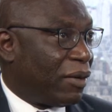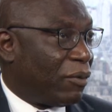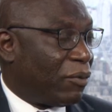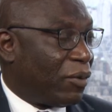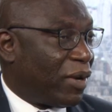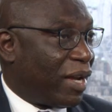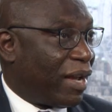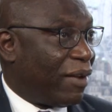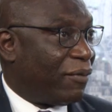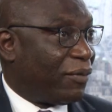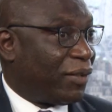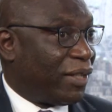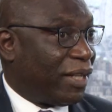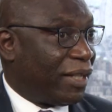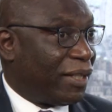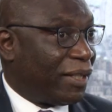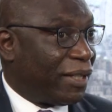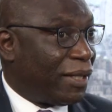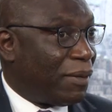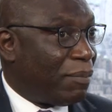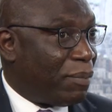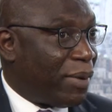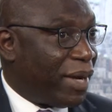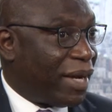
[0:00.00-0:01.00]
We have
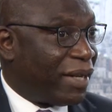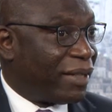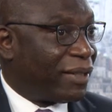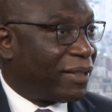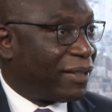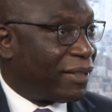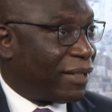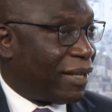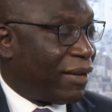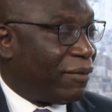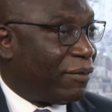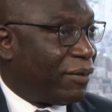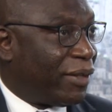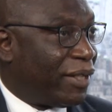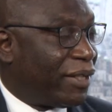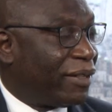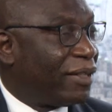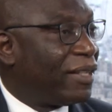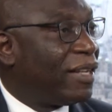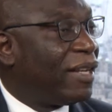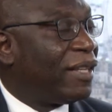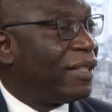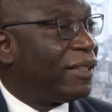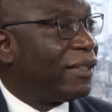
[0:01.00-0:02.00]
13 banks serving
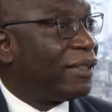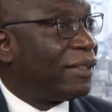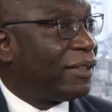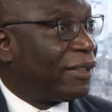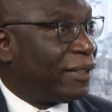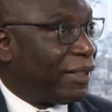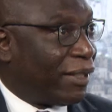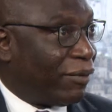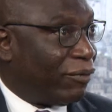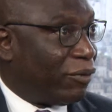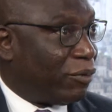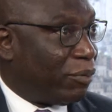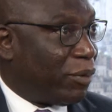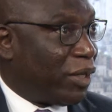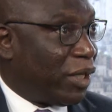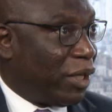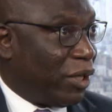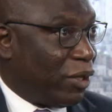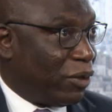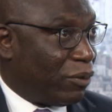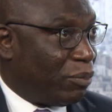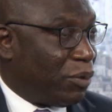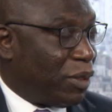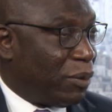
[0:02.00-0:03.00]
7
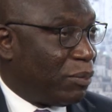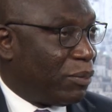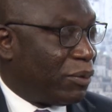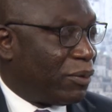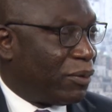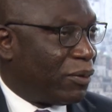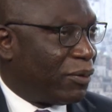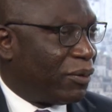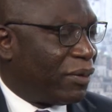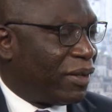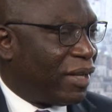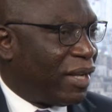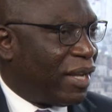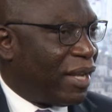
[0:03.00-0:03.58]
million people,